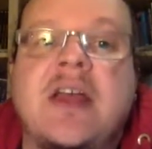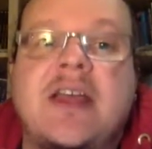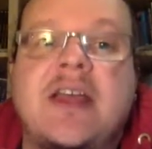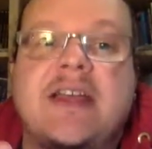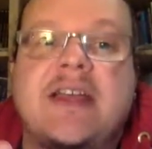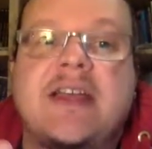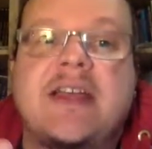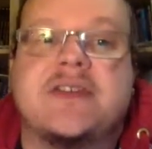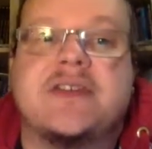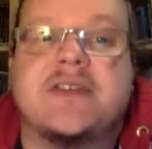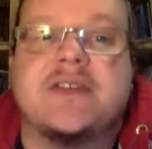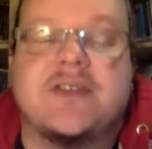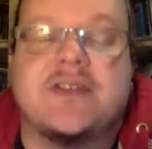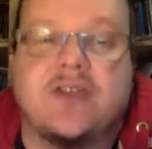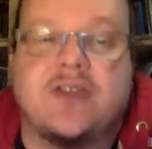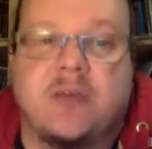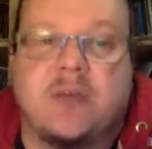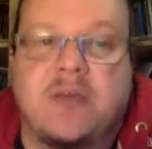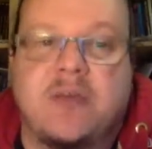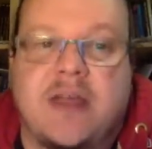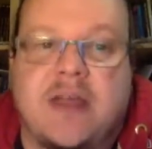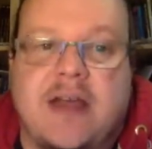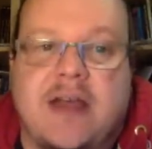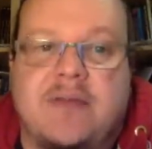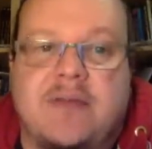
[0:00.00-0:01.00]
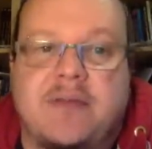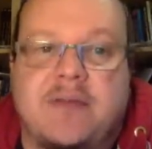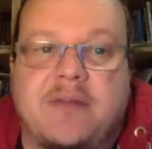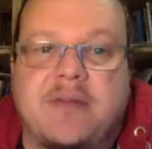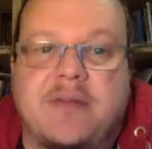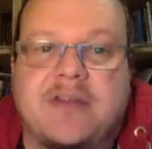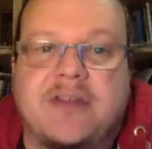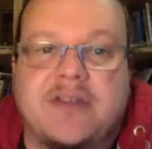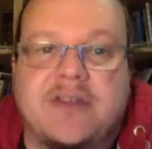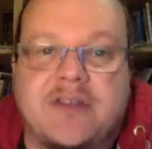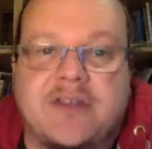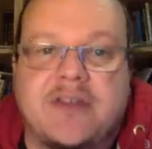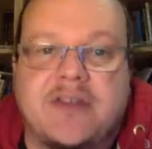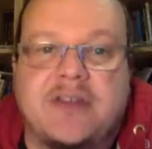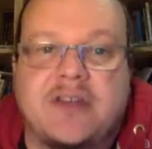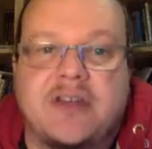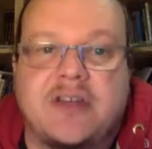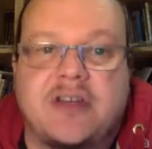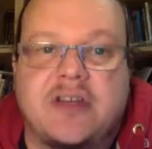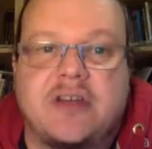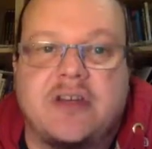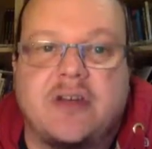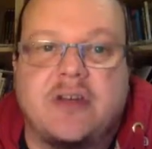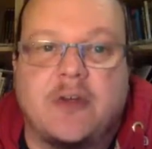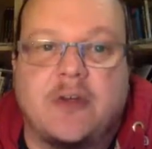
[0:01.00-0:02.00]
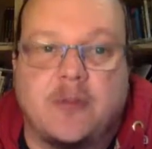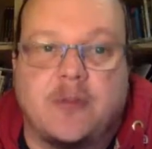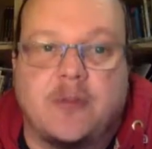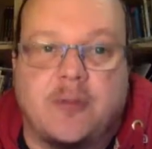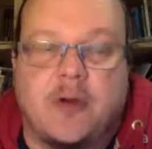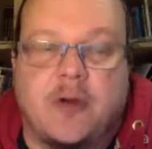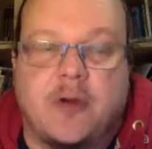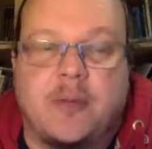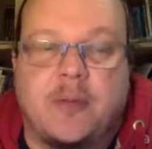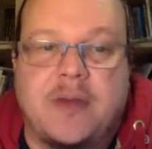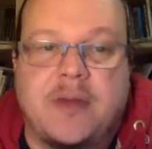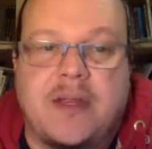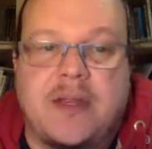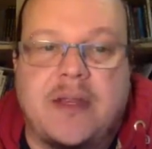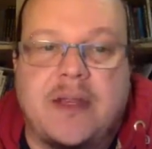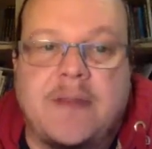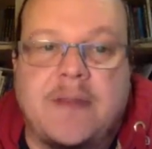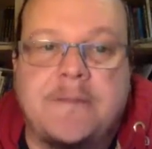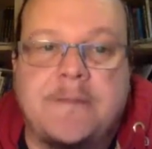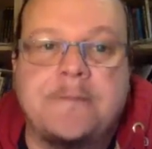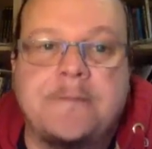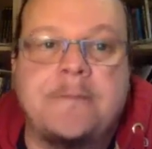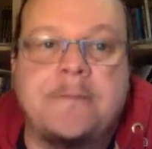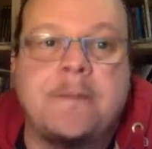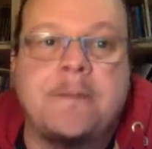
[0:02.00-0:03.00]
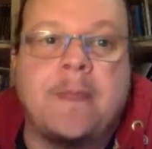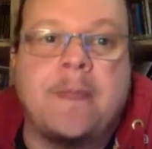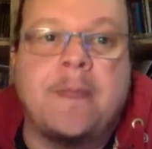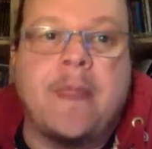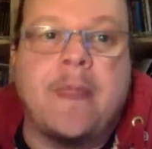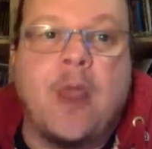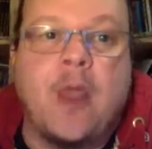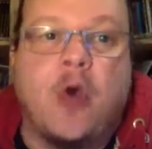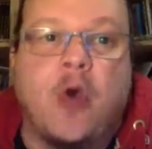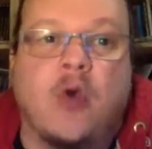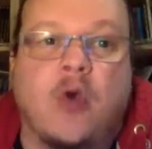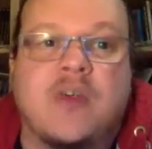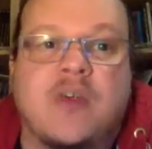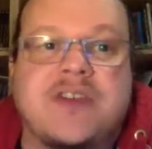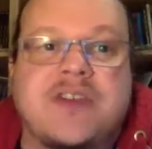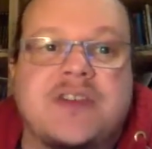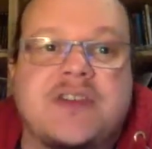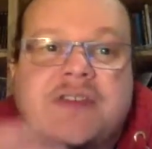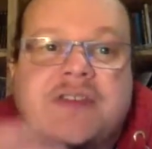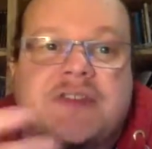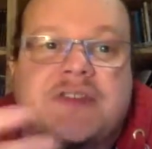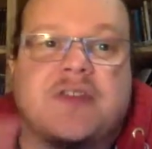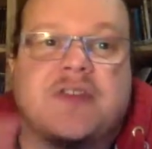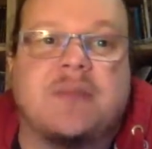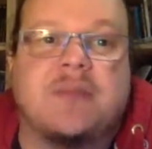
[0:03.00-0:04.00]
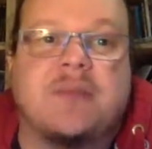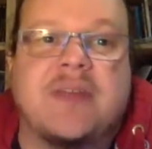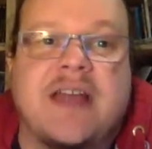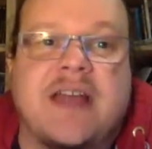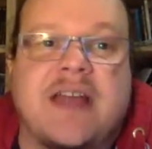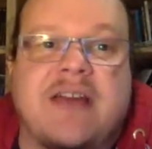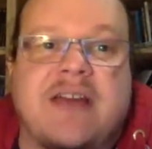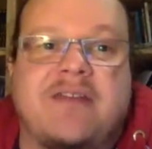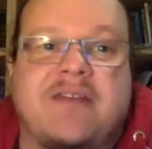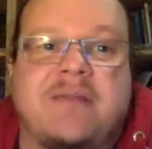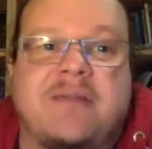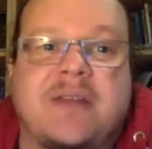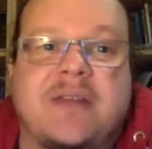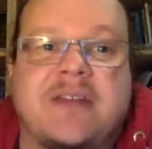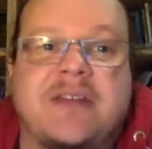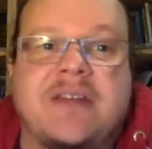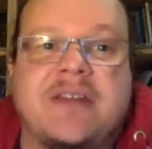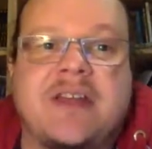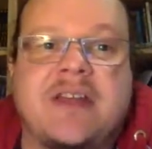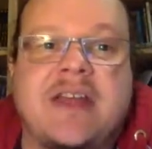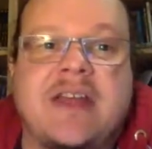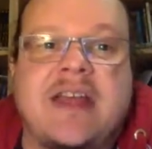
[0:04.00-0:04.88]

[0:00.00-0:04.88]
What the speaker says: Is it to stop the government searching your property, or is it to stop the government